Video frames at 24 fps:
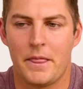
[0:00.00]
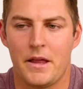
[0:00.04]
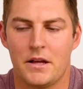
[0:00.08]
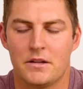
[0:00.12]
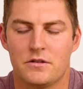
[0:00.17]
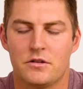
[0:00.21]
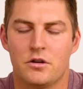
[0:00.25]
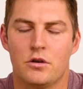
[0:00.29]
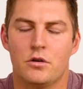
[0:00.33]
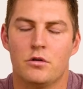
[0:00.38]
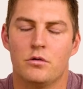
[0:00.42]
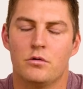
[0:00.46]

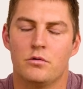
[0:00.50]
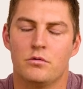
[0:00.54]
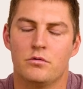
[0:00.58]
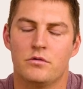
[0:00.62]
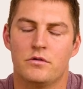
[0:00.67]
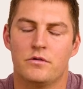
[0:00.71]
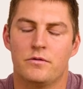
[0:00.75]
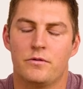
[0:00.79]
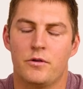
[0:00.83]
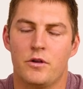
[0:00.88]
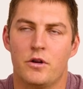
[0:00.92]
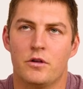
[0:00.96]
So
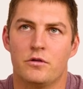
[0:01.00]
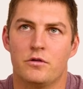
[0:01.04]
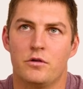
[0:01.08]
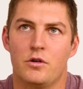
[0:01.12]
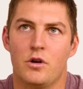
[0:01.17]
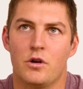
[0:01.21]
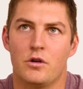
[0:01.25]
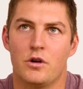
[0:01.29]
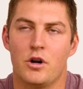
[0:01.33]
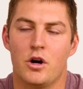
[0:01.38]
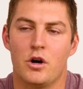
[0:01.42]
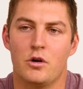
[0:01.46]
for those who
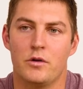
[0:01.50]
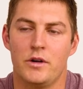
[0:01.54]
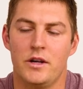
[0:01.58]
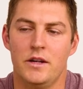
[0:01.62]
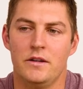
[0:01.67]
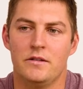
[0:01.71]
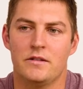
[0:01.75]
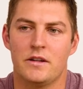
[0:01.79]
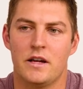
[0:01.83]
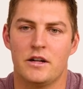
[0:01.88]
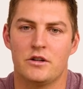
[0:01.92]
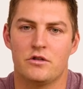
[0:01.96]
don't know,
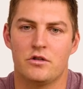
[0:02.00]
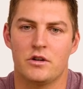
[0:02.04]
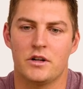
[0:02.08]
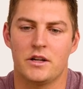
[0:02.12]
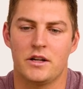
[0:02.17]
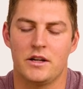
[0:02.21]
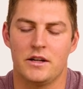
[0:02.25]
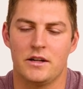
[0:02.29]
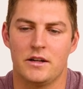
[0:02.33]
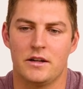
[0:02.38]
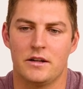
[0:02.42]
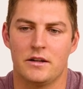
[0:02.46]
eccentric
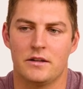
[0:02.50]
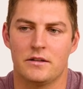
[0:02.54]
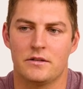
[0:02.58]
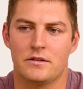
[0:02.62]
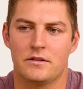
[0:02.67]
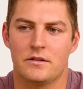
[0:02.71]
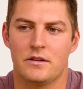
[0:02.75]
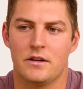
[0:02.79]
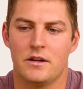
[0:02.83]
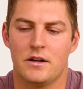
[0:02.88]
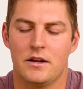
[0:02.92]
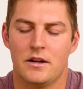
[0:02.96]

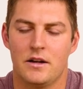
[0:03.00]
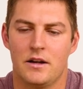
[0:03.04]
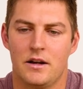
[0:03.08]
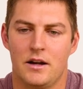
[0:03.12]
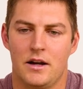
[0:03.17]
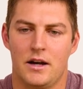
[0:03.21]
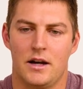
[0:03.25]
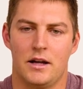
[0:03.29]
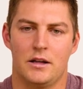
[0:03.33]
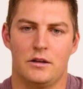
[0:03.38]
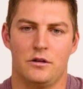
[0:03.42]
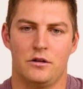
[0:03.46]
is
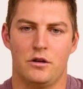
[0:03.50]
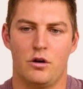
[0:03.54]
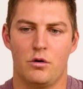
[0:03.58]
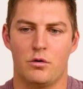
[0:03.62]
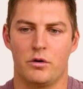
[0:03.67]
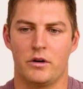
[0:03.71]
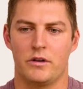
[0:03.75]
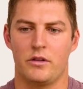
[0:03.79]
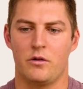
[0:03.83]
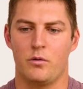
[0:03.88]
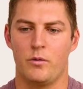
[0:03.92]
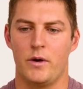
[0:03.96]

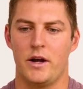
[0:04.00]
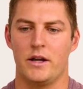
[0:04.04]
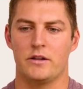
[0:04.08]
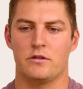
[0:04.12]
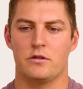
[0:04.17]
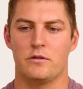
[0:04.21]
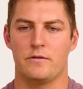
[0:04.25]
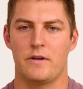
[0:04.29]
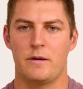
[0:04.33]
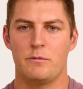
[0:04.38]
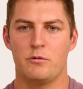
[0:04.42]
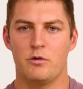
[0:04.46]
lowering the weight.
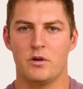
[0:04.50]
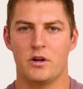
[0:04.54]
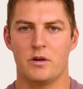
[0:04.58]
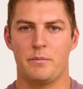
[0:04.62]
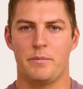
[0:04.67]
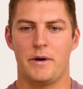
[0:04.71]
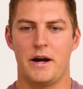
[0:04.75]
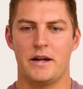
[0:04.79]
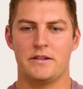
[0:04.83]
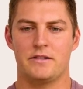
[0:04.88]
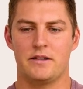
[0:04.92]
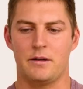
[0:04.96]
So if I'm doing a
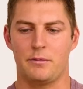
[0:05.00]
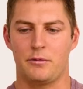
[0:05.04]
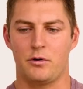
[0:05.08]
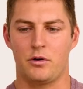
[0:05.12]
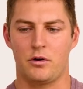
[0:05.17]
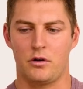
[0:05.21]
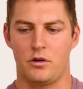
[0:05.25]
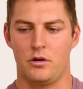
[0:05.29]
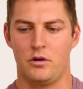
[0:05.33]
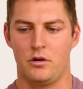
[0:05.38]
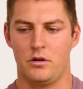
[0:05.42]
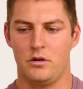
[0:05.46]
bicep
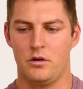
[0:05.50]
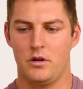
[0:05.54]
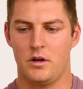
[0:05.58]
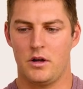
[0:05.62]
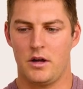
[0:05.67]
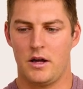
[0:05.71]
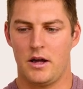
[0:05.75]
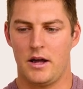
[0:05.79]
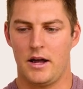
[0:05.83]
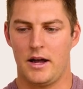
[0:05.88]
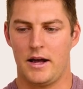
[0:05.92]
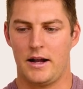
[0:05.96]
curl
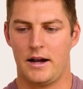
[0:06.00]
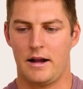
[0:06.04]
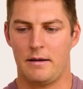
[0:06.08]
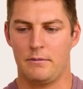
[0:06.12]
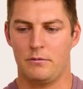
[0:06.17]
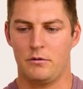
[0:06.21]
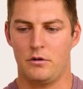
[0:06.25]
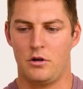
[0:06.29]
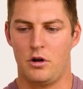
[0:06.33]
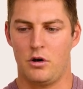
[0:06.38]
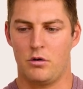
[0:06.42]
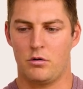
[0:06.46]
and
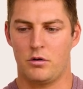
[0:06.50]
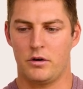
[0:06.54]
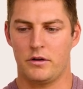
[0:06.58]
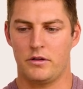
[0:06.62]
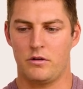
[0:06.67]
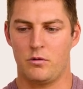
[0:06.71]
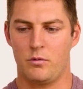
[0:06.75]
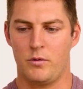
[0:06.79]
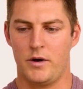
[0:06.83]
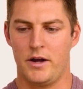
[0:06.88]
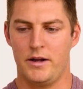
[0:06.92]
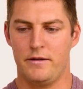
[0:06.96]
I'm lowering
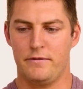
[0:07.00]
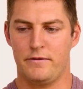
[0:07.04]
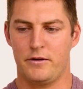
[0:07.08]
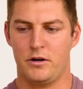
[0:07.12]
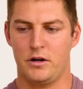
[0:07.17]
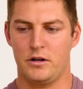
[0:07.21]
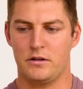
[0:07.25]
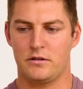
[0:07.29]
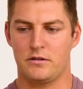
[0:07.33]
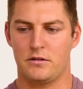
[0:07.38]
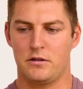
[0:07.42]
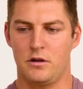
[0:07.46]
the weight
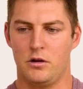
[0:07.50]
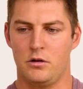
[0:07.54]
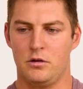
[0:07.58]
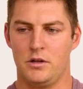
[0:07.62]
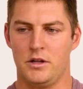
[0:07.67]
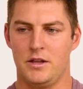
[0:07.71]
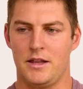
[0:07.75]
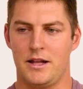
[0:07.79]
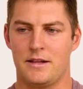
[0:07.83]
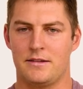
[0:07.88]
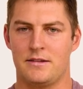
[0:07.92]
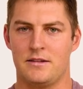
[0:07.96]
very
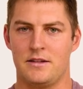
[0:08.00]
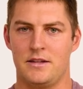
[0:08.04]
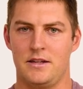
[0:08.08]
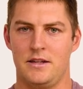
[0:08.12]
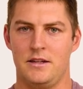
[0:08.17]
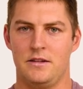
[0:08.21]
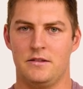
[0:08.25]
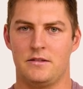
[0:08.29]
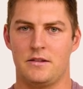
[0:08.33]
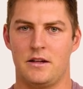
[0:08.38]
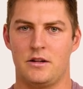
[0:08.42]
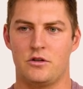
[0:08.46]
slowly, that's an
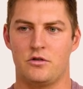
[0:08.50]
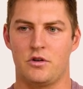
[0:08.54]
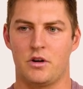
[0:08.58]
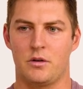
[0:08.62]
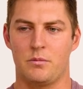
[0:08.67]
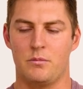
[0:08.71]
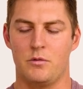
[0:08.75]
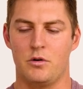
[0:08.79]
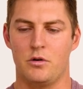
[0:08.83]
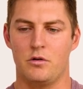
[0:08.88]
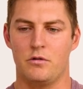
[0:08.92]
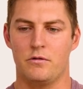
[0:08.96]
eccentric
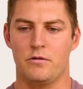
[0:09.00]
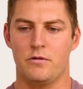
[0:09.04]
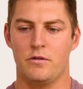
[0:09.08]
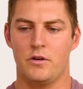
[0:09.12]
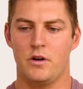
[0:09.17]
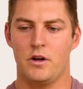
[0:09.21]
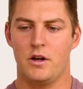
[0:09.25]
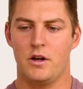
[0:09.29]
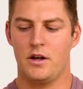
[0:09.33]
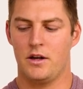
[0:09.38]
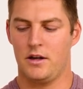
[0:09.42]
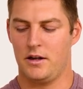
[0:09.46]
move.
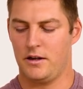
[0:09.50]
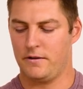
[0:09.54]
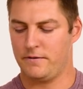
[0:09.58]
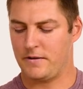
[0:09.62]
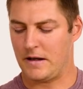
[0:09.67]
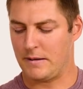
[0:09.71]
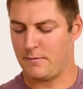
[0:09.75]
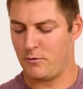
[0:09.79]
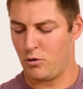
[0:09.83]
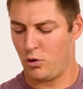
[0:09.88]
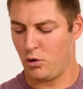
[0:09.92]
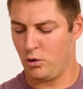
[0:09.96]
If
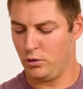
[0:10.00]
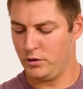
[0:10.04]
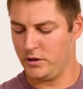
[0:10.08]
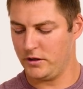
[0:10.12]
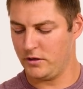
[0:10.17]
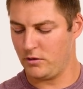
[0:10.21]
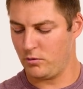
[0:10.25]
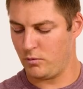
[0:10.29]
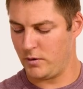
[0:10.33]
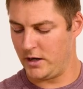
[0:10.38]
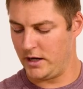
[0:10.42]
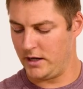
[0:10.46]
I'm
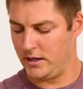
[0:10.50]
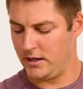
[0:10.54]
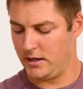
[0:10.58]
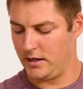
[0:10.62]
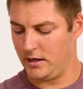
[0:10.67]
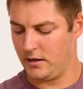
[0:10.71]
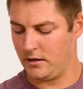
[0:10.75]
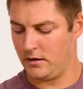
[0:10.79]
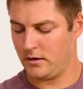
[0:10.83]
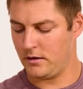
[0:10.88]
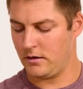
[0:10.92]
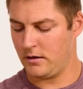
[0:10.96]
holding the weight
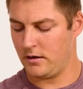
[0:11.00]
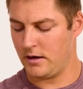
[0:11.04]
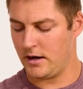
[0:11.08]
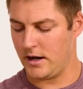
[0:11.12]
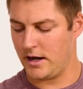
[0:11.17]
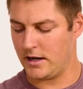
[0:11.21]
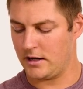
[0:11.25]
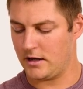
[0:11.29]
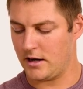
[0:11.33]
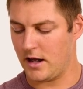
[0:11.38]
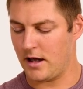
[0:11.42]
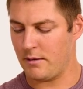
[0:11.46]
here
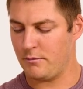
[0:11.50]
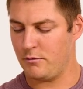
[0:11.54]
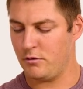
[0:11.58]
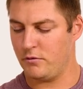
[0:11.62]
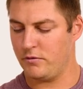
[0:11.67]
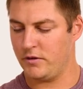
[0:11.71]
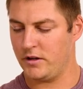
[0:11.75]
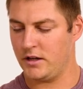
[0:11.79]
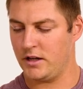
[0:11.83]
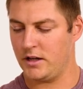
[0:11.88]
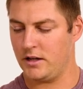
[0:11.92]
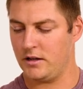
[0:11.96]
and not
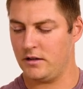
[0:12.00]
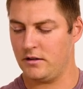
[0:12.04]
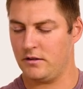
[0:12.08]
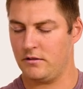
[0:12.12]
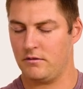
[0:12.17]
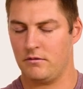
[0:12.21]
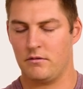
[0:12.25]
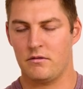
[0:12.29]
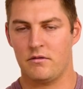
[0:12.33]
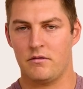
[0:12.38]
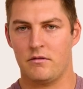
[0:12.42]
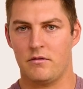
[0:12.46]
moving it
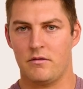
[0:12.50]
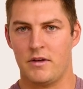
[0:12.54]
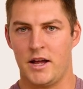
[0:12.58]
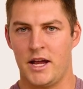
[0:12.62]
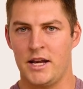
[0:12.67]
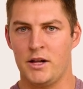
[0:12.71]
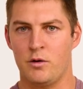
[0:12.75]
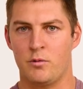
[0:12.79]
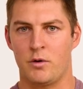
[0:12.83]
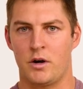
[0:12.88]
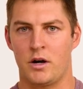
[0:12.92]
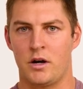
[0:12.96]

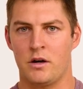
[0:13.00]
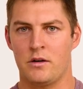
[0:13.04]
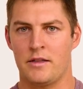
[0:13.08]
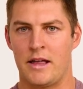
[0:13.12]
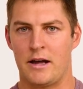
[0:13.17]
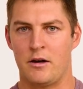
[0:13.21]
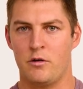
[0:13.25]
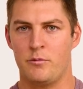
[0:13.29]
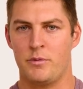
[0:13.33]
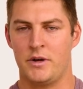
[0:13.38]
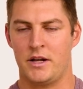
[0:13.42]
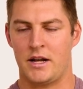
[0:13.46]
anywhere,
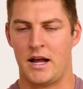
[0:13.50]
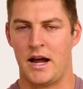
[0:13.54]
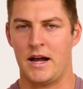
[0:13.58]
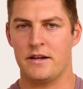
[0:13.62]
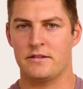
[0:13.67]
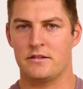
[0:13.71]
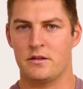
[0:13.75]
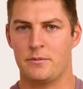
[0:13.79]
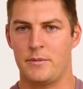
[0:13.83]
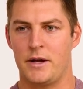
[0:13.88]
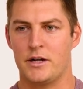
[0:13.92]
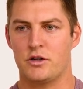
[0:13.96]
that would be an
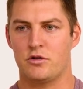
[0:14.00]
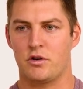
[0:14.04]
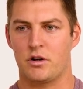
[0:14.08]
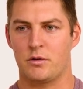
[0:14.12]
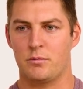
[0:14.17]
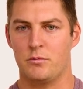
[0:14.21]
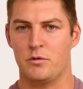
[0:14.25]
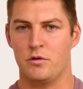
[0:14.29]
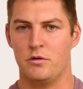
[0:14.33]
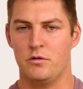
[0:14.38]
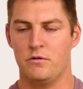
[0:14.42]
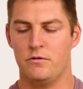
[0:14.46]
isometric
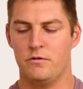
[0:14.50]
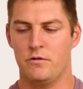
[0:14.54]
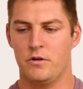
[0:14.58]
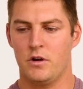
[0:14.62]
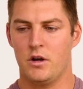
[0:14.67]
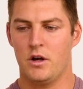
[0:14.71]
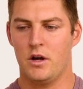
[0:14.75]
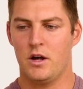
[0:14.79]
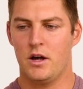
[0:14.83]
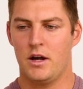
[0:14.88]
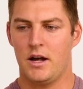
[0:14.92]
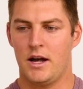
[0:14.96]
move.
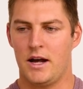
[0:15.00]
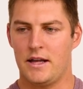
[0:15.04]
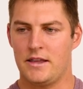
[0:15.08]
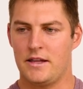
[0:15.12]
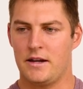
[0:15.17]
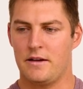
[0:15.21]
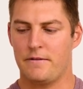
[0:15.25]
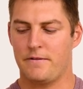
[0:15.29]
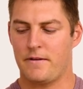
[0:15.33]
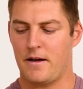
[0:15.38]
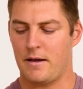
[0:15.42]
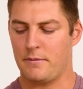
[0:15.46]
And
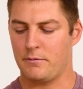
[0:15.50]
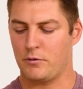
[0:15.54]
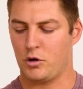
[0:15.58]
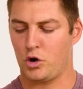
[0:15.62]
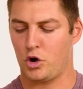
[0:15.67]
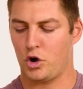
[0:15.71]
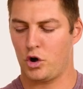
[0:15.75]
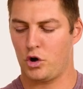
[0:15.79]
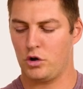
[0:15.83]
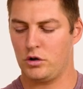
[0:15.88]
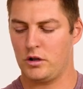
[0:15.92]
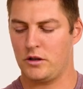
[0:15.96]
then if I'm
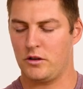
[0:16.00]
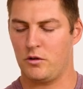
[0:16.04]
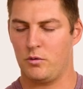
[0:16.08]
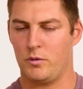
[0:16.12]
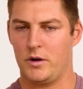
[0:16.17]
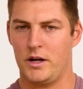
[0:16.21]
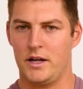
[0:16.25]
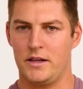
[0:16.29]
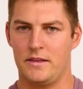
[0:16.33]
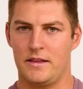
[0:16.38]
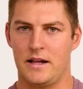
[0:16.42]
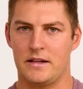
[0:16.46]
curling the
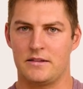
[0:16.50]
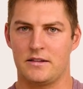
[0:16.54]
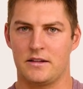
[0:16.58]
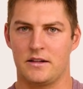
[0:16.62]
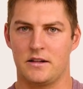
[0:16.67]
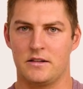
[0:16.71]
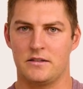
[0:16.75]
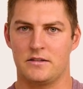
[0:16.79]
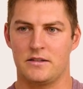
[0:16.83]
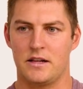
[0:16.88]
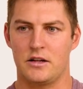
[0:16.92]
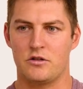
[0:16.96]
weight, that's a
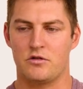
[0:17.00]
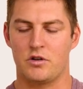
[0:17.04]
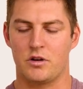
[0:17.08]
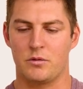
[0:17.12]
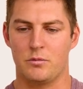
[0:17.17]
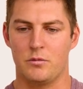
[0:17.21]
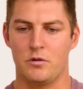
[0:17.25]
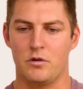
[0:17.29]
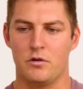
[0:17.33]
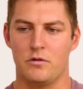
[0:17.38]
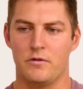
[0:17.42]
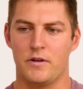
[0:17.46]
concentric
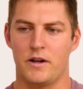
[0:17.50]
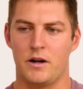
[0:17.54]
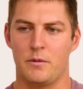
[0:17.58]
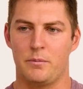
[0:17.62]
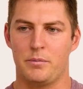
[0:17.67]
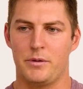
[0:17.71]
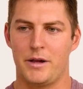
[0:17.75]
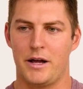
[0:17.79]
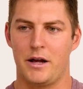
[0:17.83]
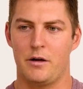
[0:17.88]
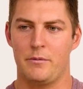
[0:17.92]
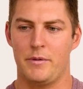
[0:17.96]
move. And a
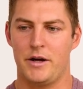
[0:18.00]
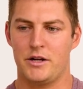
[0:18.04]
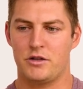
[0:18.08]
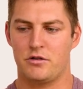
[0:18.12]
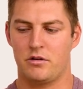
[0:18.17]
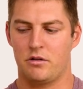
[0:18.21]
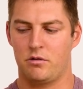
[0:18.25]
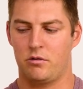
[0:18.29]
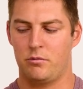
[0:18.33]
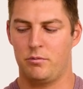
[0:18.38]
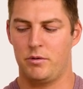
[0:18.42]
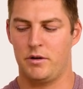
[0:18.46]

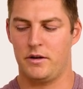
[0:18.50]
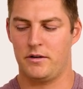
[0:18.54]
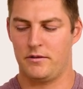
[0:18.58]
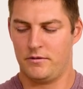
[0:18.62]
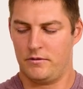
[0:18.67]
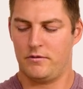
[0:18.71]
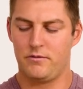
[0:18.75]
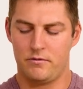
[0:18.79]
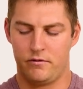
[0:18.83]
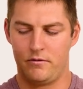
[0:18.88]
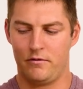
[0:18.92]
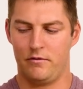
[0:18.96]
plyometric would be a
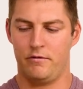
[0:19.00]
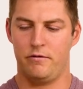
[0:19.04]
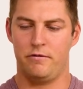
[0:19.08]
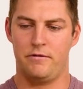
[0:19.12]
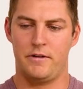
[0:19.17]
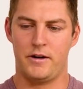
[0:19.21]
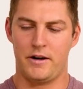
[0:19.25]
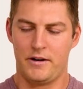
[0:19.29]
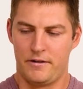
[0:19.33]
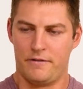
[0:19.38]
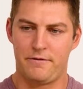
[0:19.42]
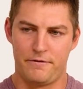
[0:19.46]

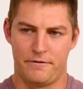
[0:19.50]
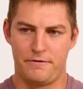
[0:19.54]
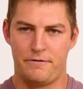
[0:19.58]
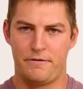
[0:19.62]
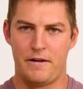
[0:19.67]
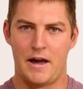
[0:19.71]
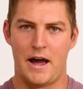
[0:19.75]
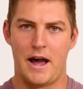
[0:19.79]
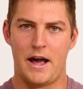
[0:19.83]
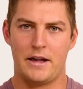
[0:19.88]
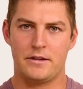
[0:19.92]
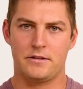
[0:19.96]
very
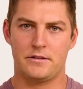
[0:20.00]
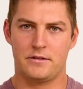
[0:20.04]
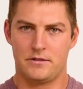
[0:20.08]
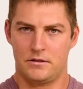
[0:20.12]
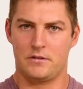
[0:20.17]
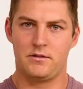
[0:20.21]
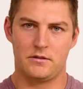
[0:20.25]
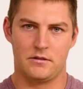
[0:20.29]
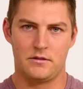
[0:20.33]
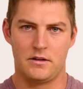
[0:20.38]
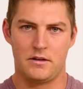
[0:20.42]
fast